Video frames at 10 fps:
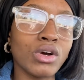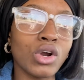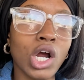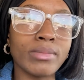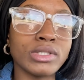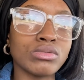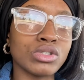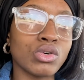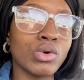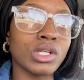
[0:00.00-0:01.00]
go to Arby's
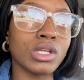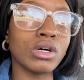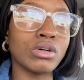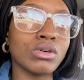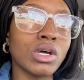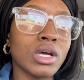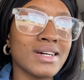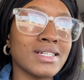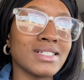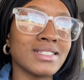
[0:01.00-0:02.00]
real quick though
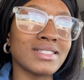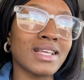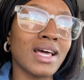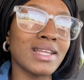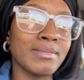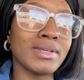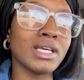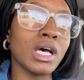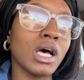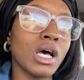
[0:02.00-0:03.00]
cause I need
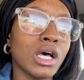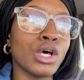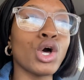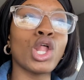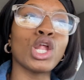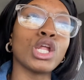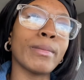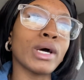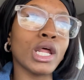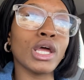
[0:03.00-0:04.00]
me a
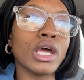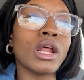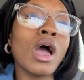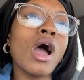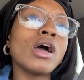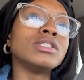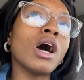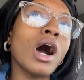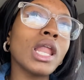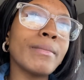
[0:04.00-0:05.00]
lemonade
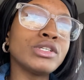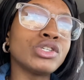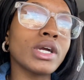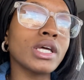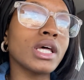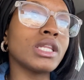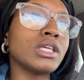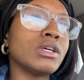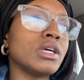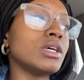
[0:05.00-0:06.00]
y'all all I've been drinking
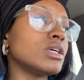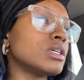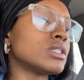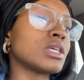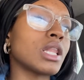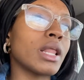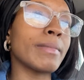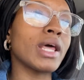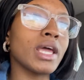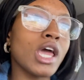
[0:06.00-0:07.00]
lately is
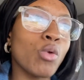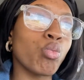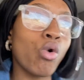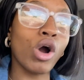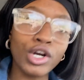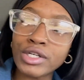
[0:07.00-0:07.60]
lemonade and water